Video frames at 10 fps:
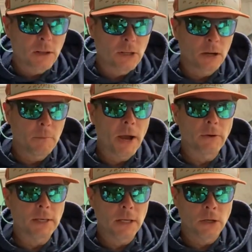to talk
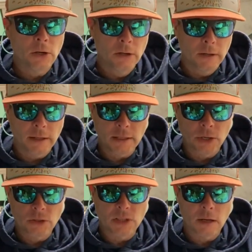about gear and
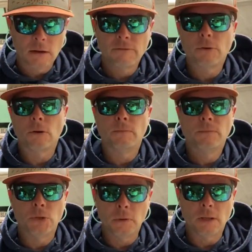gear setup for
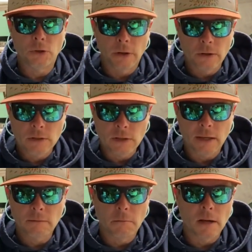toothy critters
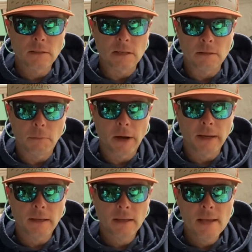like muskies and
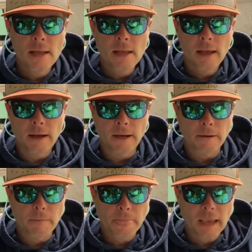pike.
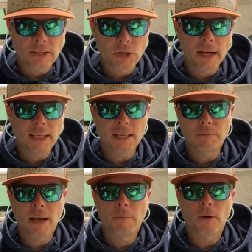I try to keep
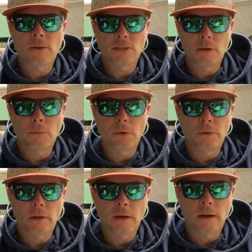that part simple,
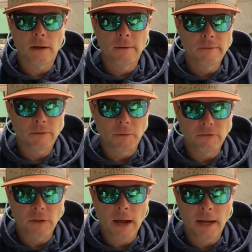from the
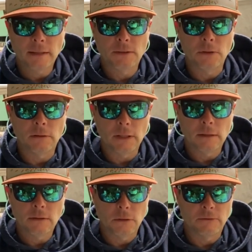fly to
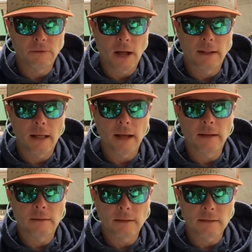the fly
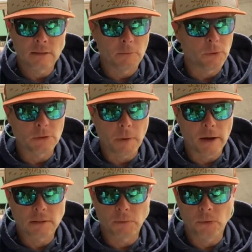line, as simple as
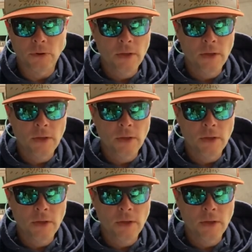possible.